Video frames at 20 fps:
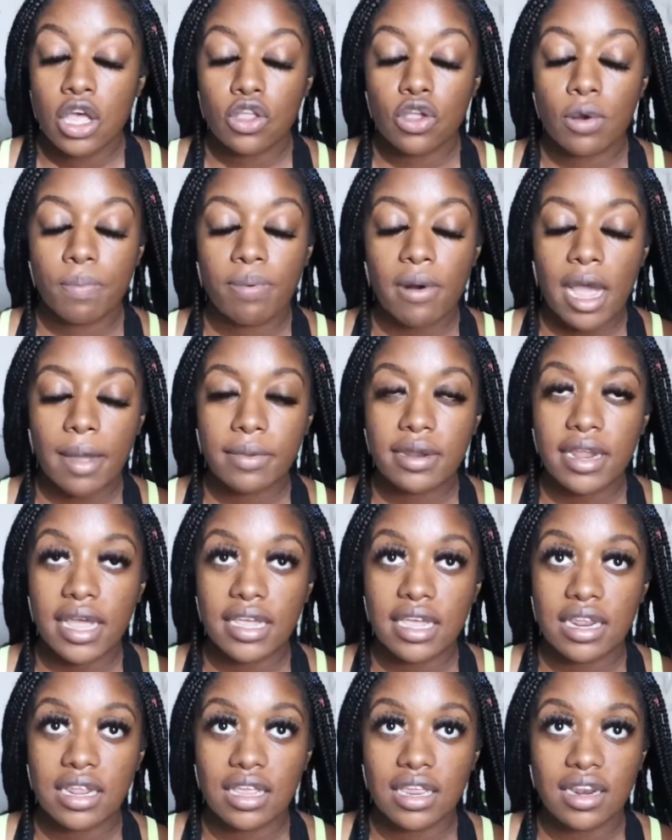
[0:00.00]
You're probably not
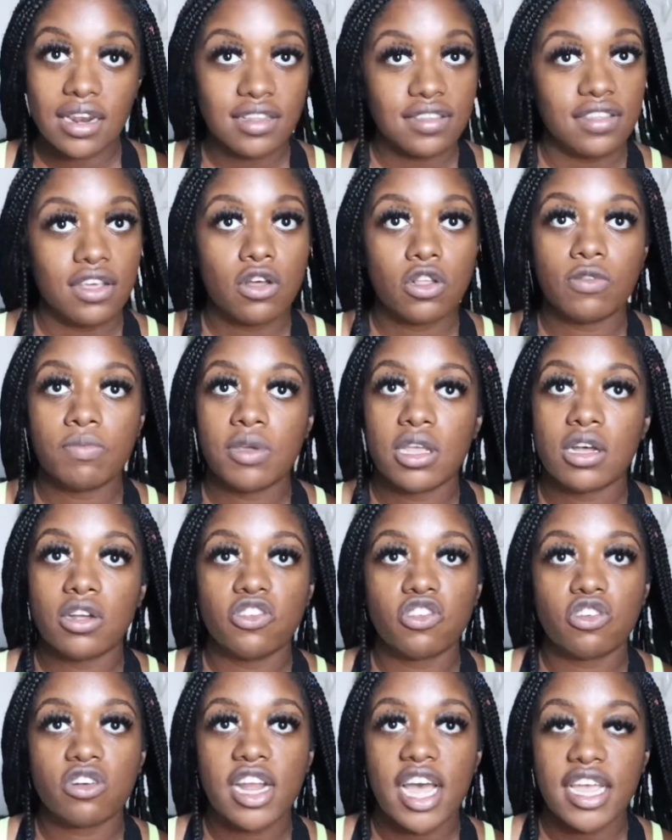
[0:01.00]
getting any sales
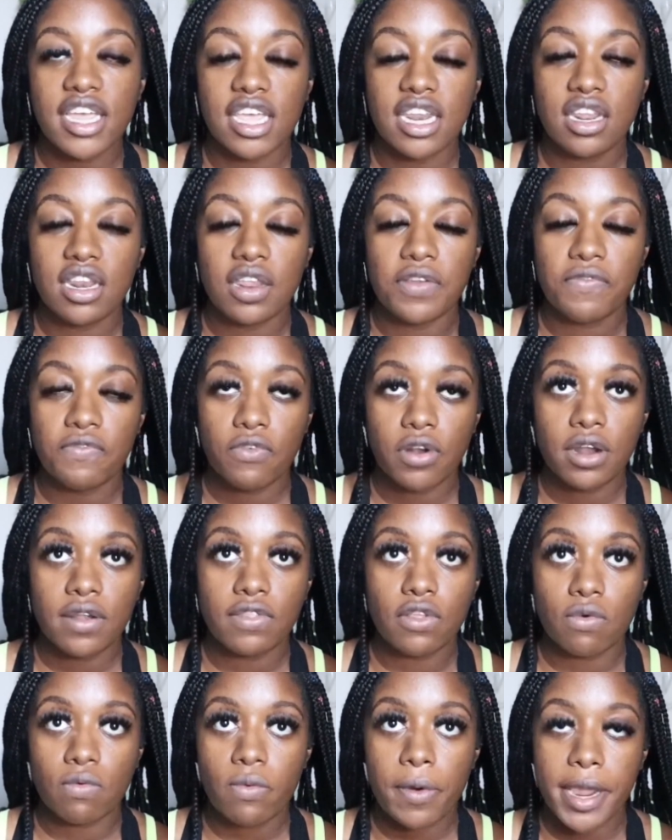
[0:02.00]
because you're not getting it in front of
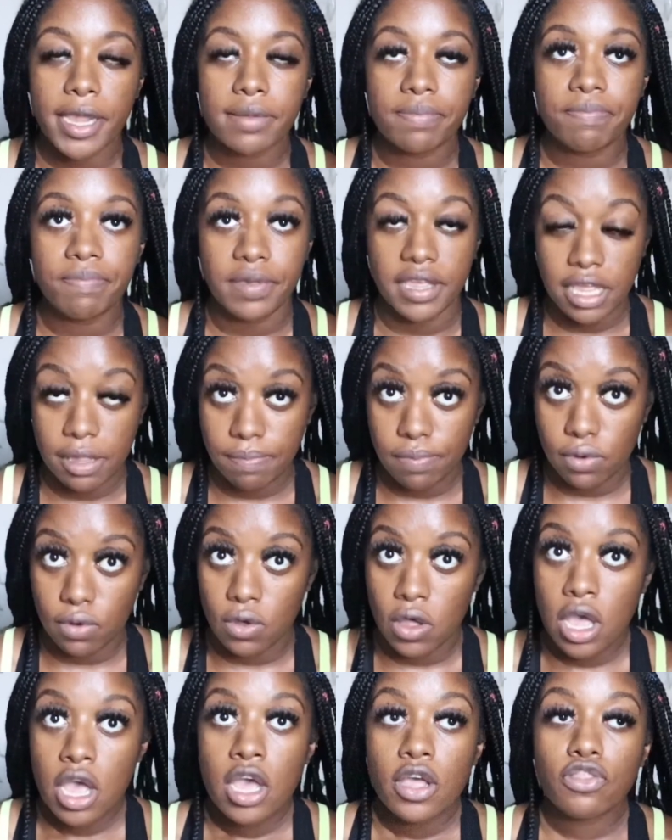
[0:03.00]
the right people.
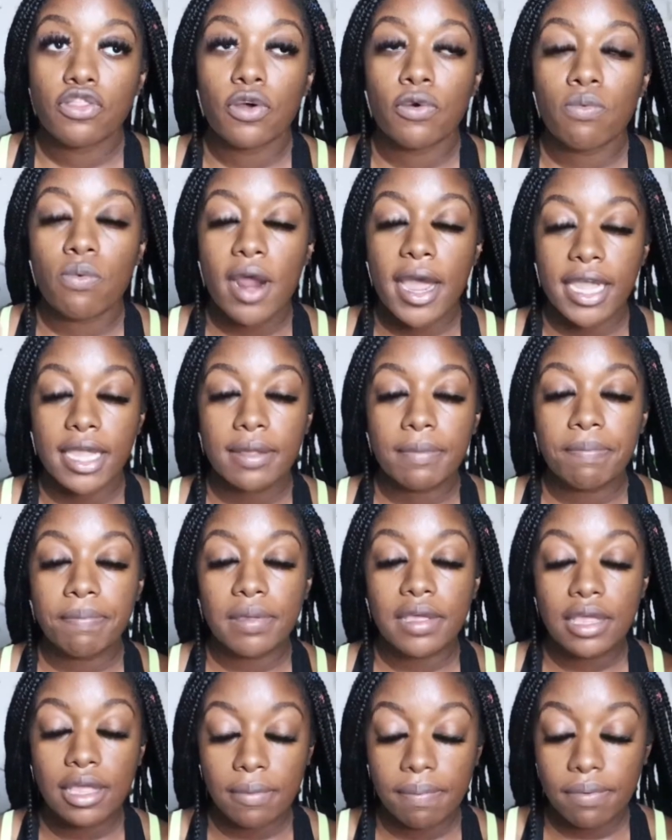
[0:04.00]
The right
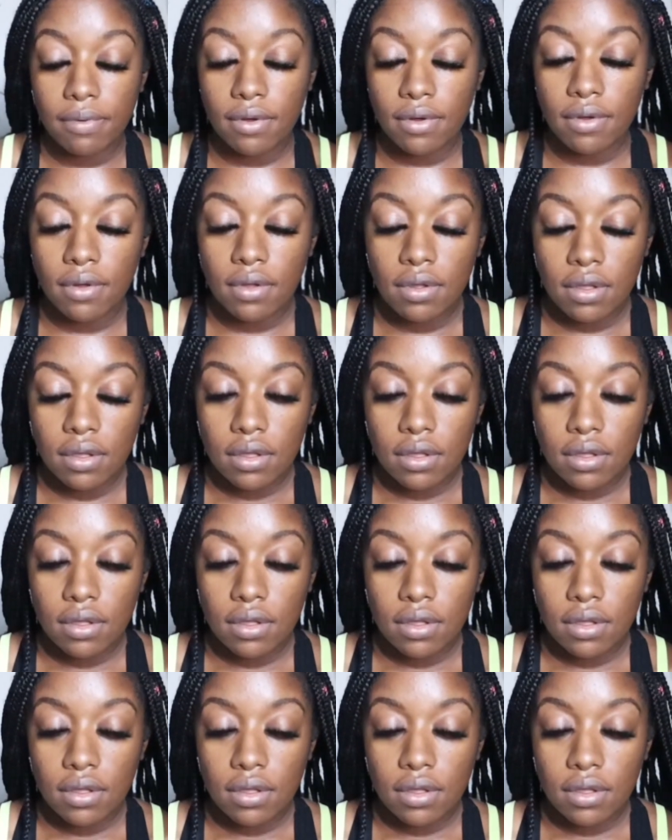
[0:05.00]
people,